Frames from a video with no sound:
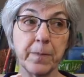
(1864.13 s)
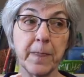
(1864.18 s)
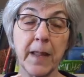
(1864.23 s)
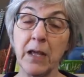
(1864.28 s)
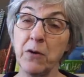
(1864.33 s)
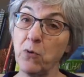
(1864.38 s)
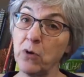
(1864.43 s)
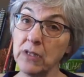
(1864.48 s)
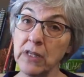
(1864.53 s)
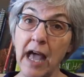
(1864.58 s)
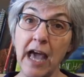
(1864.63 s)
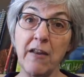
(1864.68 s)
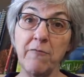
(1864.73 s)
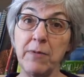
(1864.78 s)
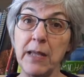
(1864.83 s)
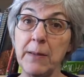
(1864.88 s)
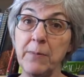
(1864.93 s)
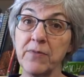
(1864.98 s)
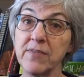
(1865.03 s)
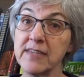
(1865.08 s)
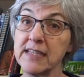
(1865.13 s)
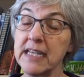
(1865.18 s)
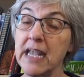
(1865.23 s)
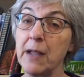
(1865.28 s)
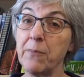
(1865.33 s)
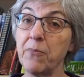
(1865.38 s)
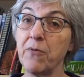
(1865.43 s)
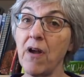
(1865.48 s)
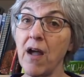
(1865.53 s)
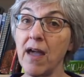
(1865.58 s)
and a lot of people see
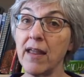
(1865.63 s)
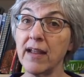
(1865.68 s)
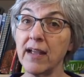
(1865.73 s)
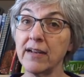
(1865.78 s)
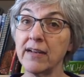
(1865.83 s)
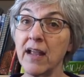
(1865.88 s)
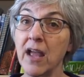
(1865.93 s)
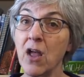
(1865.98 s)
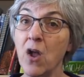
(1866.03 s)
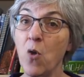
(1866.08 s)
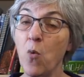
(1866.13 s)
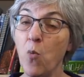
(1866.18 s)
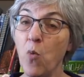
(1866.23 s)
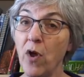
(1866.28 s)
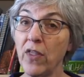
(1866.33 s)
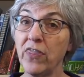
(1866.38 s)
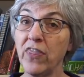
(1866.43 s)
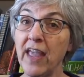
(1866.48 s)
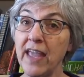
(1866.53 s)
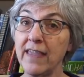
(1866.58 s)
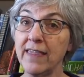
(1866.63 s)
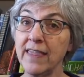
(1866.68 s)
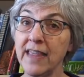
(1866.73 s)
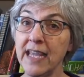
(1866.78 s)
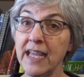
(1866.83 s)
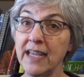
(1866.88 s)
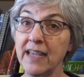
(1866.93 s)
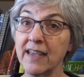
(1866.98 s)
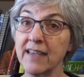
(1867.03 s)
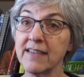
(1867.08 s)
a product, what they
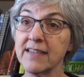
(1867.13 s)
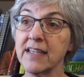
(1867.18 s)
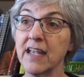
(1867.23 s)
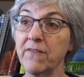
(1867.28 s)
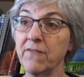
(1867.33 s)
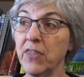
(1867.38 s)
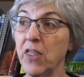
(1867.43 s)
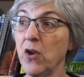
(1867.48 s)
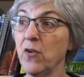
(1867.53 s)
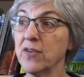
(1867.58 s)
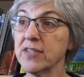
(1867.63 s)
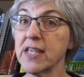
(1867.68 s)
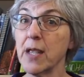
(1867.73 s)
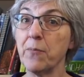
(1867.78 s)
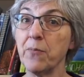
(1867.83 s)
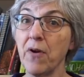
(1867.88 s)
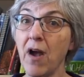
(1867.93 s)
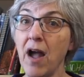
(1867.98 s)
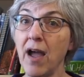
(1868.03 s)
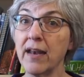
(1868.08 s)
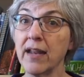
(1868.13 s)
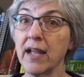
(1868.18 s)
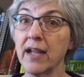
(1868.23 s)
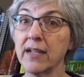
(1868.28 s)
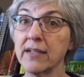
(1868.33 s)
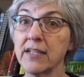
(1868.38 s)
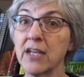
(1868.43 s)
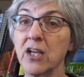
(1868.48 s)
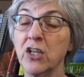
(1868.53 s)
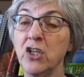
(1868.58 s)
think is, if there is a
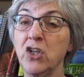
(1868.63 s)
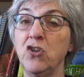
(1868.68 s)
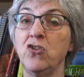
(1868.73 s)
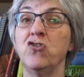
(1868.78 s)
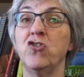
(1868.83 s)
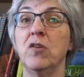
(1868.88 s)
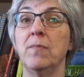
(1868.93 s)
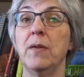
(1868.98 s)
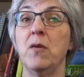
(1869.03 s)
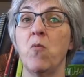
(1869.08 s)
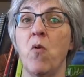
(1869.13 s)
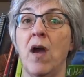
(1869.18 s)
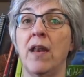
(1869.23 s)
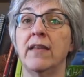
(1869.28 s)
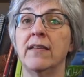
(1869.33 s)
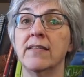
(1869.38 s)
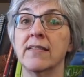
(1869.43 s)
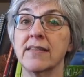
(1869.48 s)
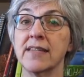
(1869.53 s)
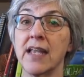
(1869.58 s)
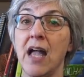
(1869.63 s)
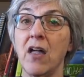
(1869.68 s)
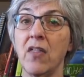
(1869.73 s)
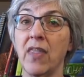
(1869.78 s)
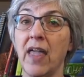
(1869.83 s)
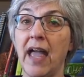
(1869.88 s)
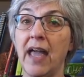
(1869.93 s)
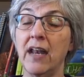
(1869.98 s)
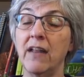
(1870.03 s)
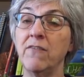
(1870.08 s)
product, you should be wanting to sell
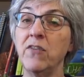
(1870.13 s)
that.